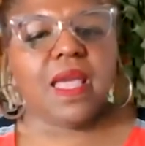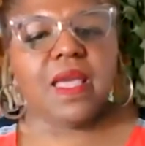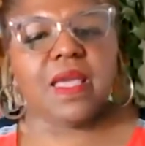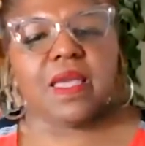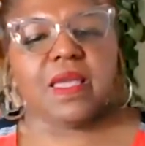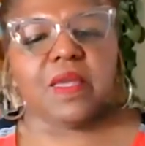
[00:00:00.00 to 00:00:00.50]

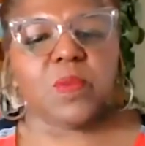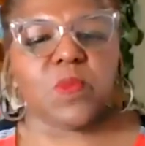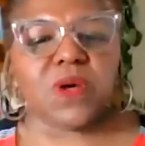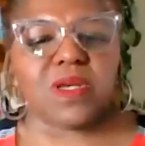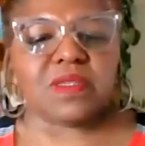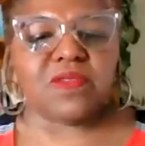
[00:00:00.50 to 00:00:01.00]

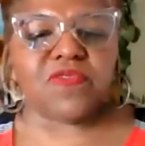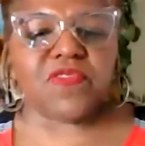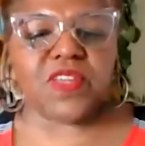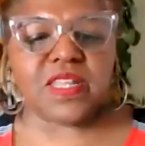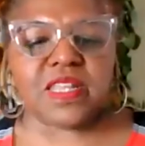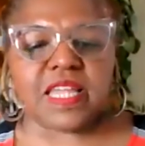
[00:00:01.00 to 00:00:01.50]
Was a
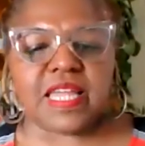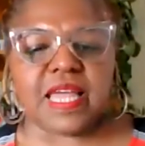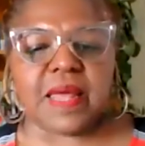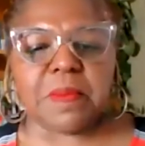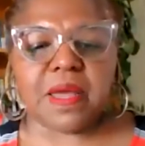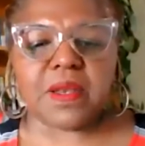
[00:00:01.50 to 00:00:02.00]
feeling.
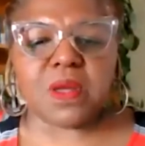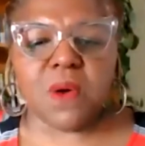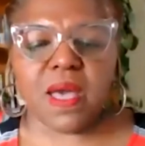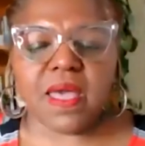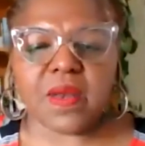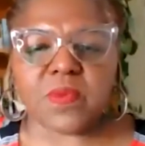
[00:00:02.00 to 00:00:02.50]
I mean, I know
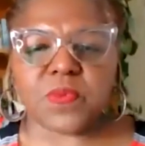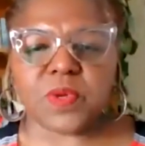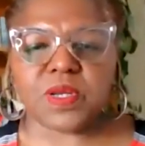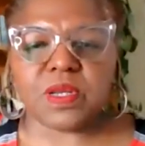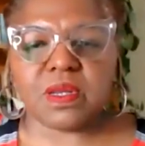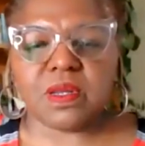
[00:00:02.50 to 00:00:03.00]
I had
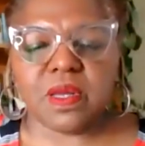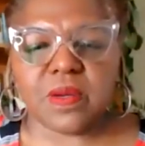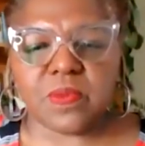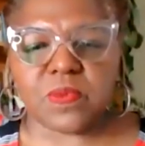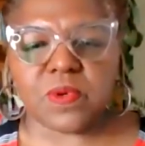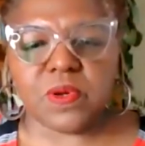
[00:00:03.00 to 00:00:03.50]
written
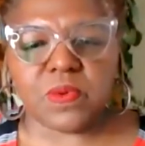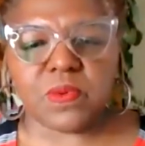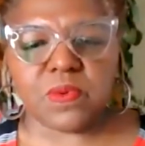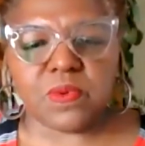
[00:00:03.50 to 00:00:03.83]
it